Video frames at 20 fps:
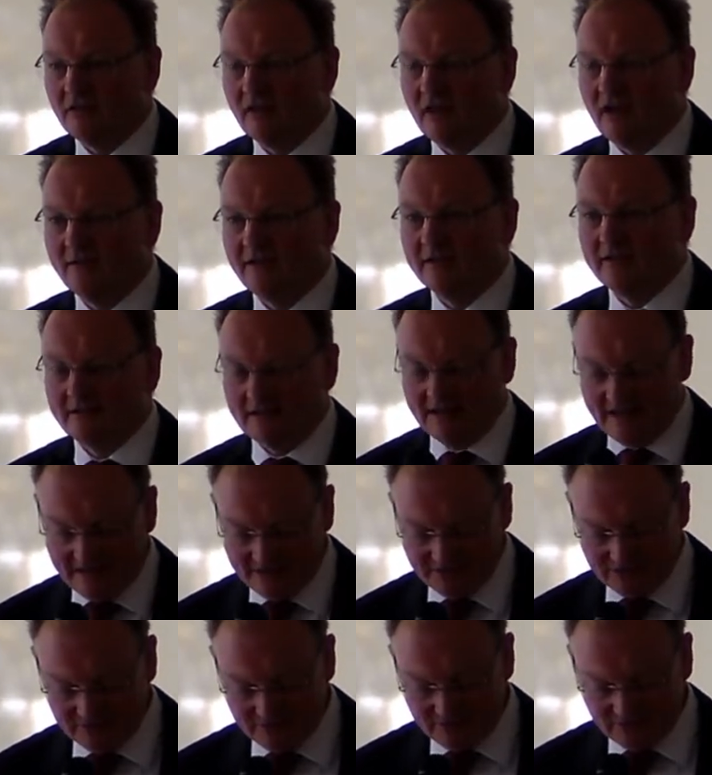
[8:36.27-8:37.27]
Climate
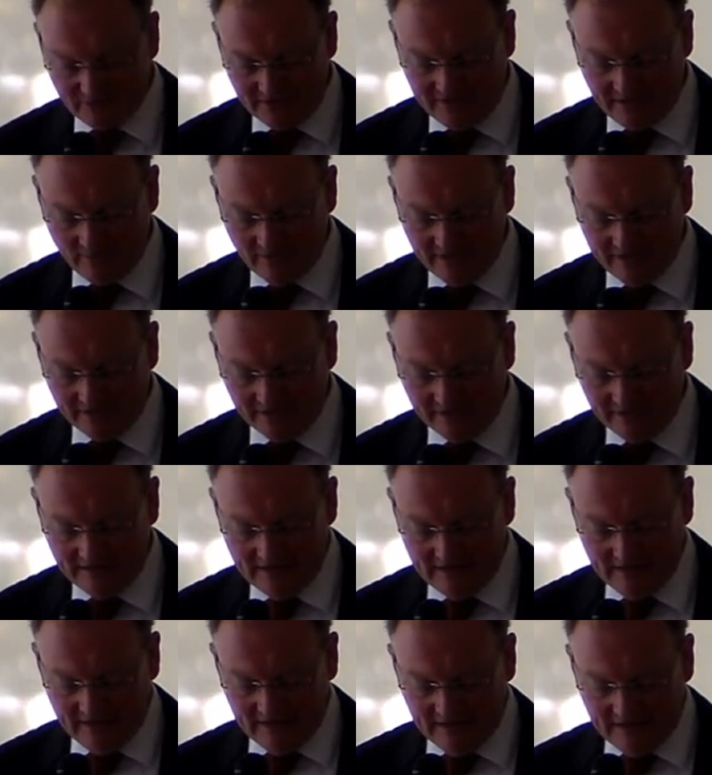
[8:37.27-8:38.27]
Action 21
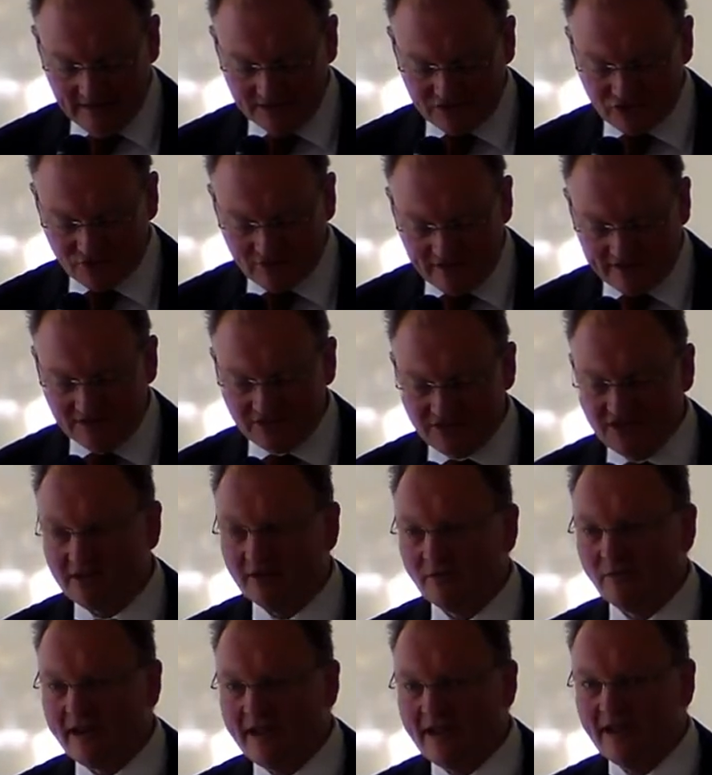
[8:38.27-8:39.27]
uh,
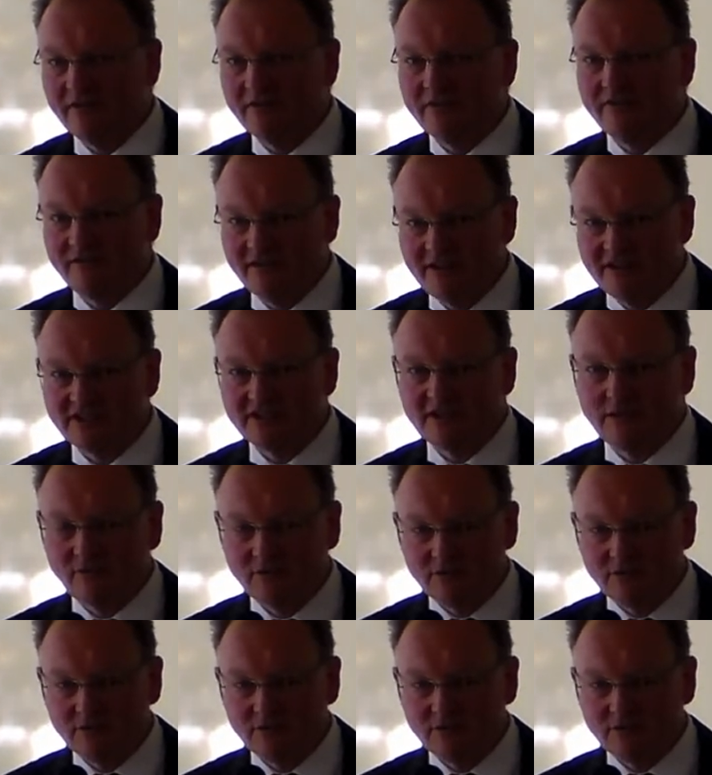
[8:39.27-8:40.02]
strategy around this.